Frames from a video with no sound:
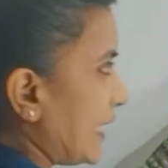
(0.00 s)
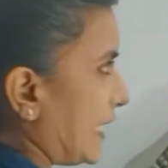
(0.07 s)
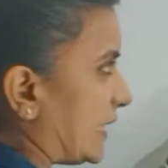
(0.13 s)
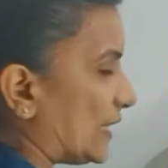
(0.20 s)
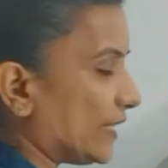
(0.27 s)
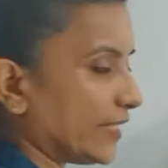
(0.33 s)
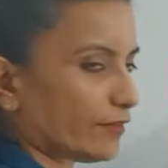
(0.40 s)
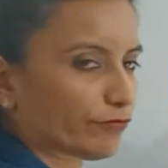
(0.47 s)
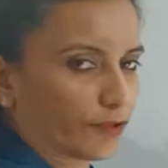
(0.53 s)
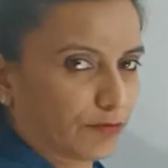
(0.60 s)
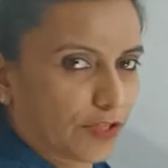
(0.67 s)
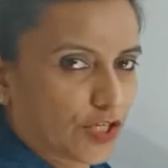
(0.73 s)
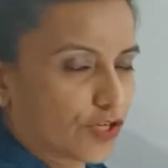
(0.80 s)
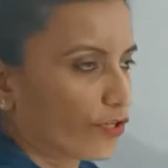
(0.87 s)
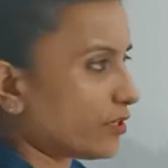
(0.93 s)
any
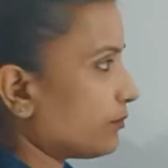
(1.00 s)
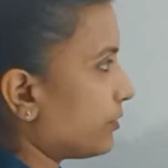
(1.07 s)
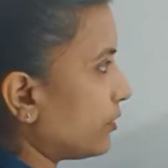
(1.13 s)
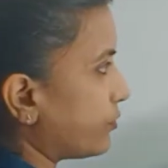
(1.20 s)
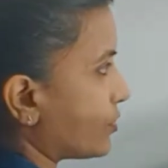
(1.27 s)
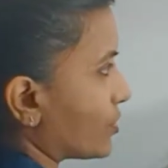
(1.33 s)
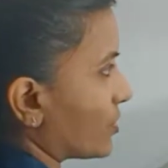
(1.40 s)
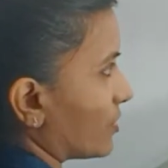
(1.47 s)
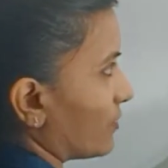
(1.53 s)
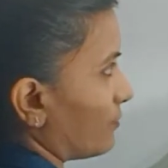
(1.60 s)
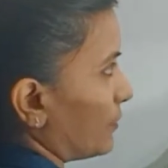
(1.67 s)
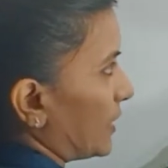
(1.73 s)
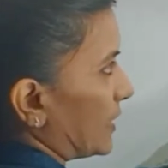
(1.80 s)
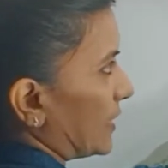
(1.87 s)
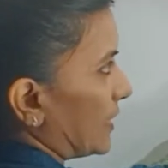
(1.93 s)
information about
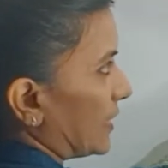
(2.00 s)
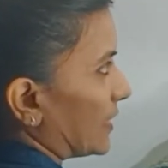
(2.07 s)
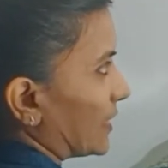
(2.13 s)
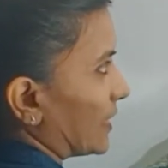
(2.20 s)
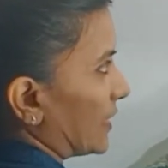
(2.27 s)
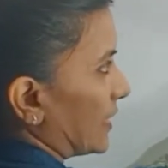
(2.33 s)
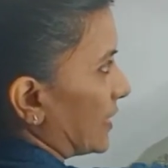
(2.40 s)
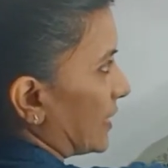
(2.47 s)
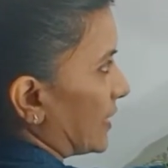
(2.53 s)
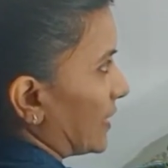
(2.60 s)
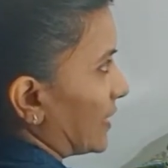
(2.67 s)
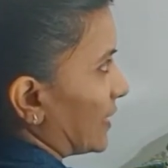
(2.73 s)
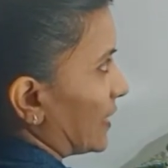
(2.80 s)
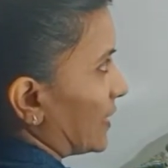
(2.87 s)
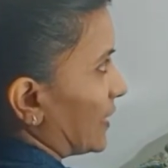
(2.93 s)
BD?
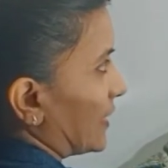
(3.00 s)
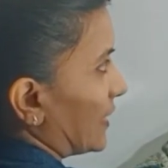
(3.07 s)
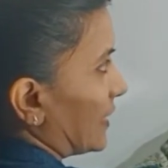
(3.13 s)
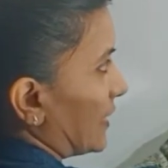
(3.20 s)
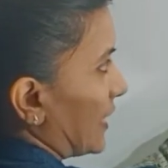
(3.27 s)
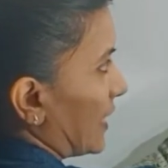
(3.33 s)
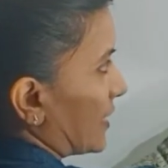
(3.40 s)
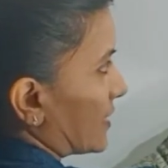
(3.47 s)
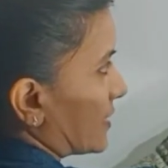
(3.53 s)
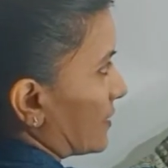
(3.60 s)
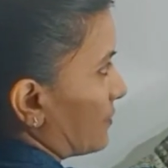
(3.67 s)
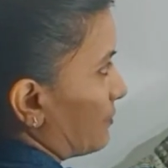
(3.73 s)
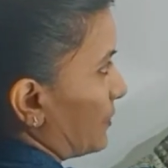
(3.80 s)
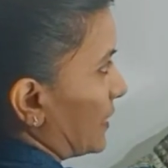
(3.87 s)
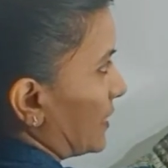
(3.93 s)
Yes,
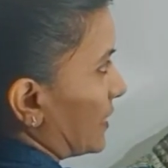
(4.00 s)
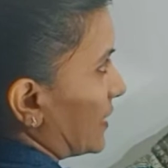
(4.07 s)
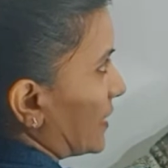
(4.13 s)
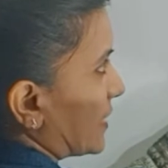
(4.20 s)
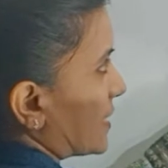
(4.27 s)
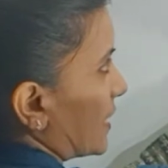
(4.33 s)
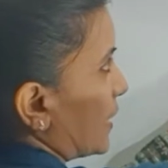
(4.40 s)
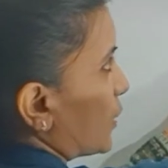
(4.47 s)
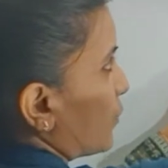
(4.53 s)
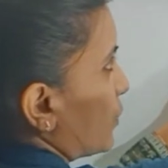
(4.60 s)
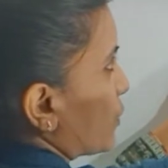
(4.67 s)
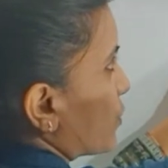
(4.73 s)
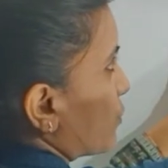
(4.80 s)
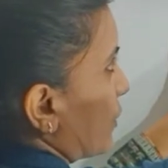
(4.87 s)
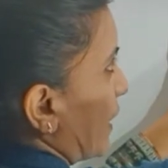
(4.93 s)
BD is equal
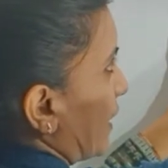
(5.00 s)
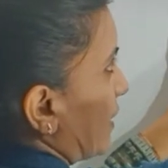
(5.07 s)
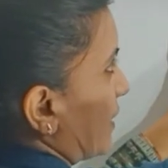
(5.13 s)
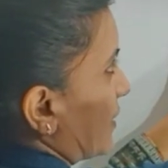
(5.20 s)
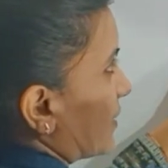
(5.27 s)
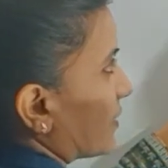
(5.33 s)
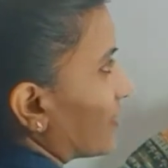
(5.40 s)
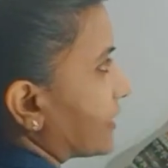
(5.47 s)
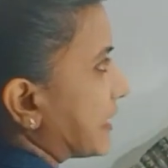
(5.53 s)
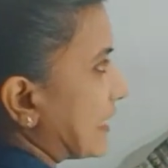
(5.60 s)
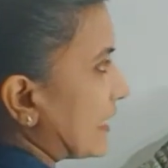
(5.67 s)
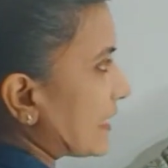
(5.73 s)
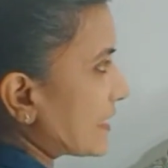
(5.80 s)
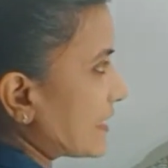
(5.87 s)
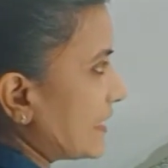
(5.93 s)
to AD,
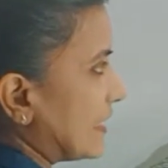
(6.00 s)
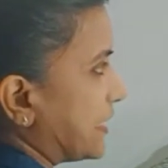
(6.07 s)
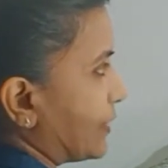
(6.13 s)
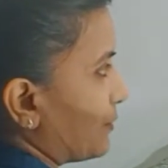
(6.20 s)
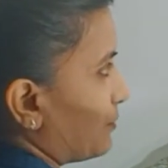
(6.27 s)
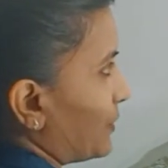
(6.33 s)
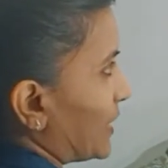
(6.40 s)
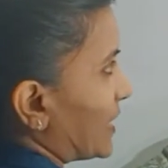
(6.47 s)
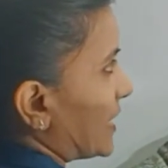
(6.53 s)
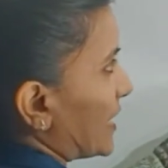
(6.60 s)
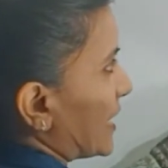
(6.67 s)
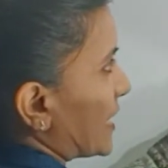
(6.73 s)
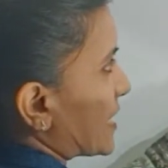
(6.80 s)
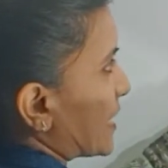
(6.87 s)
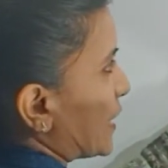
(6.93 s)
correct? BD
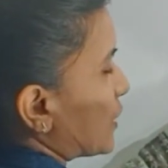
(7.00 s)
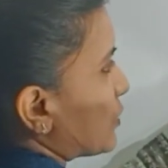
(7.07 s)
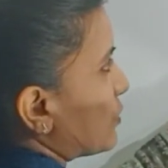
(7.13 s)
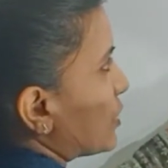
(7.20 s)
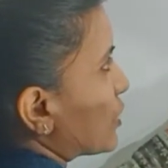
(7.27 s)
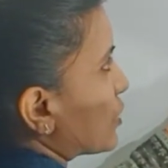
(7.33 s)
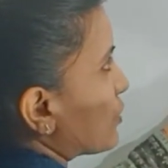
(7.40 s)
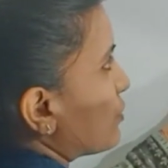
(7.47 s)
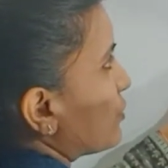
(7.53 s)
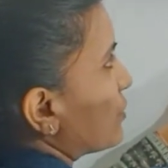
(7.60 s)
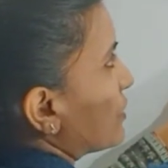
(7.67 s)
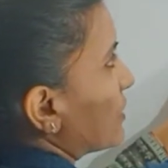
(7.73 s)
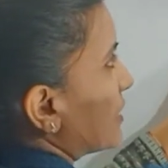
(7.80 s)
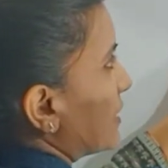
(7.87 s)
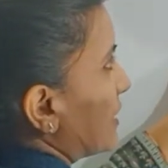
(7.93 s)
is equal to
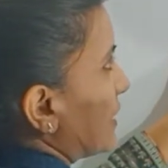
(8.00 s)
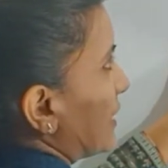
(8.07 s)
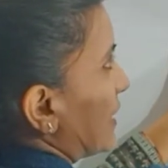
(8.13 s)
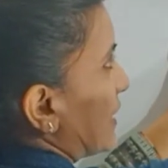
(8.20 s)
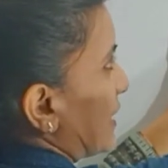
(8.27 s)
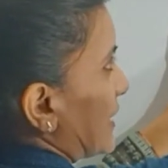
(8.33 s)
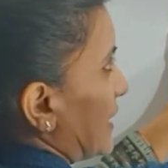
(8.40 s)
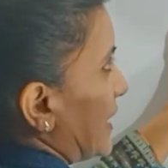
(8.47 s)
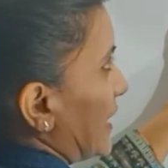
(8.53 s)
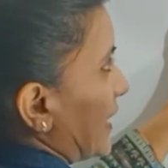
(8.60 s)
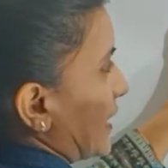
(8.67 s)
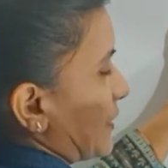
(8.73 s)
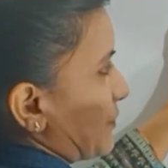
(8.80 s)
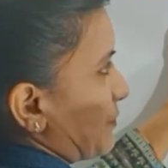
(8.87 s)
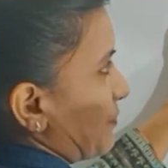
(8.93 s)

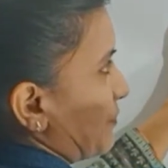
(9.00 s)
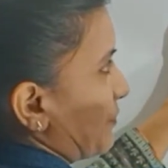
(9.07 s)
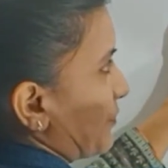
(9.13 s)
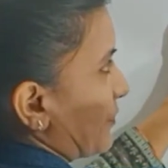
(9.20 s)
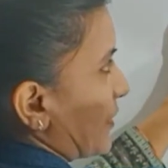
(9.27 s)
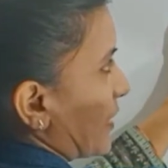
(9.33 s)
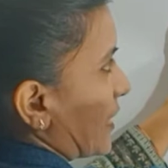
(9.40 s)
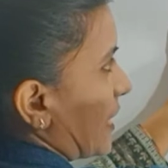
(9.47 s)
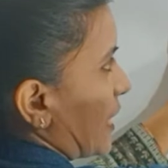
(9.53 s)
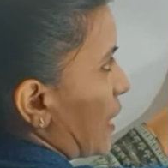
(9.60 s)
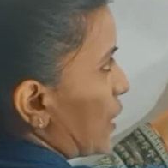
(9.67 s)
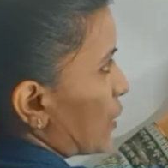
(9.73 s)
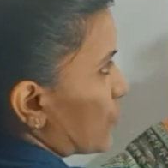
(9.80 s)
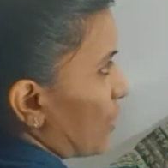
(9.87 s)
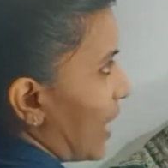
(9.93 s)
DA.
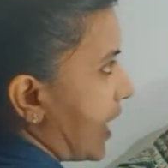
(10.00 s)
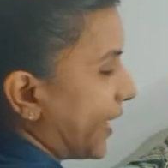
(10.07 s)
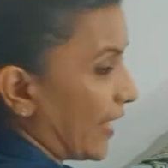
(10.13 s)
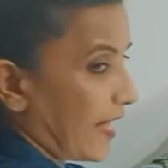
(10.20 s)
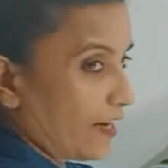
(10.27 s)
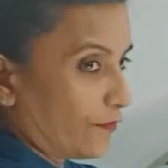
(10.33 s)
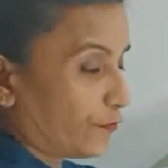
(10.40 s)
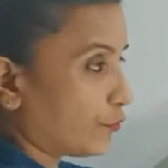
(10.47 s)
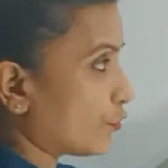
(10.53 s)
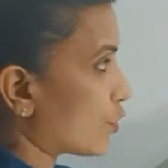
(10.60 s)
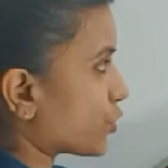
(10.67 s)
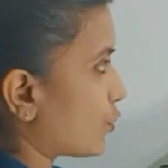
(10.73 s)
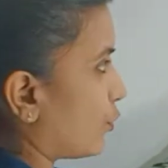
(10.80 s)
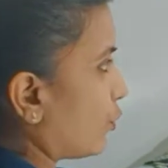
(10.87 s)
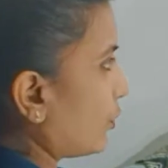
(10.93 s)
So I have to
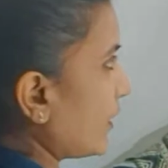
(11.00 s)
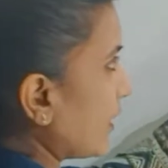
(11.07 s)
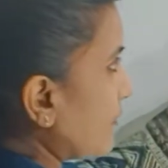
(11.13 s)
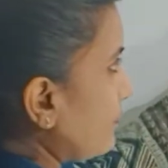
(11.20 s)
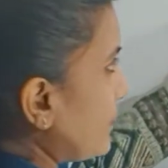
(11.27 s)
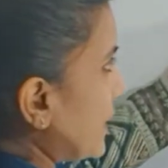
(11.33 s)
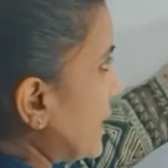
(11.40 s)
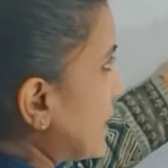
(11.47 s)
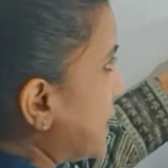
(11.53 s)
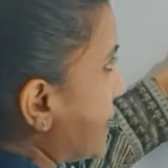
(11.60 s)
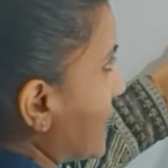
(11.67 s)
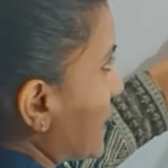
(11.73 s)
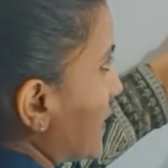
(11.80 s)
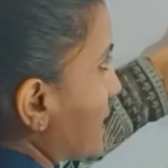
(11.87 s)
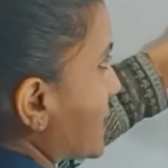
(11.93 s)
show that
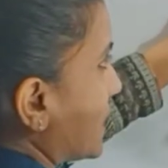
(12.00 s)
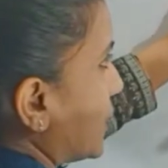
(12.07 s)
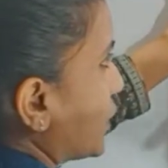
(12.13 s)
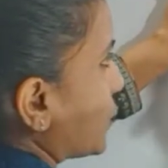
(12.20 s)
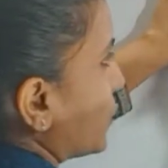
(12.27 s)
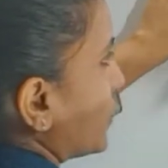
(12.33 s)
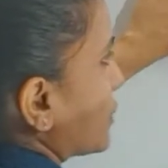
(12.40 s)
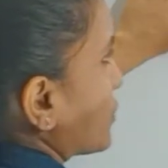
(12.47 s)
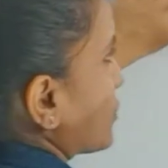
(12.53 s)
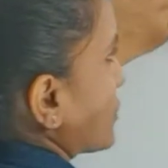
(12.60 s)
BD is equal to